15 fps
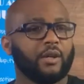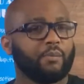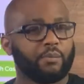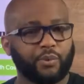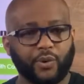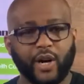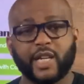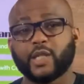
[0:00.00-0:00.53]

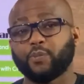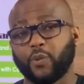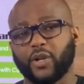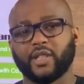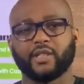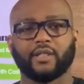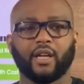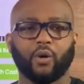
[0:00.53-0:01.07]
Price points
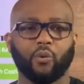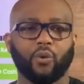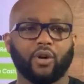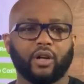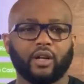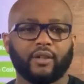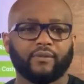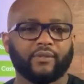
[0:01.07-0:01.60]
that work.
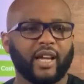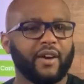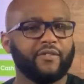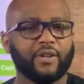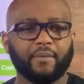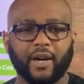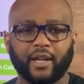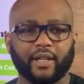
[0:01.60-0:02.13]

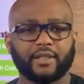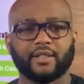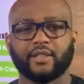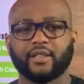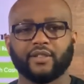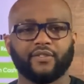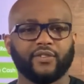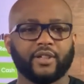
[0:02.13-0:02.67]
Every market is
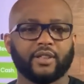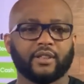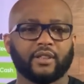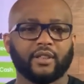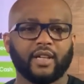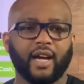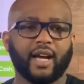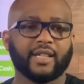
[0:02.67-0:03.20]
different,
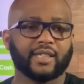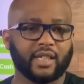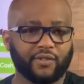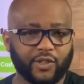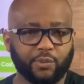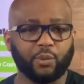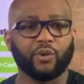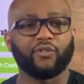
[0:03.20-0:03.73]
and service
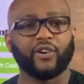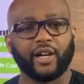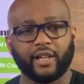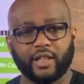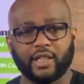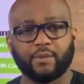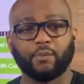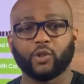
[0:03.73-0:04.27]
providers
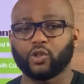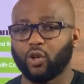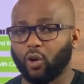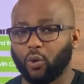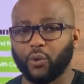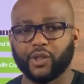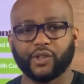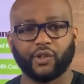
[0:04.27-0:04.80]
must
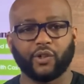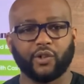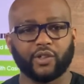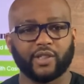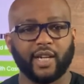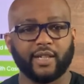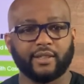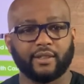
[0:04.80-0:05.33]
always recognize
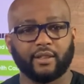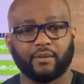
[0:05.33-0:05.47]
that.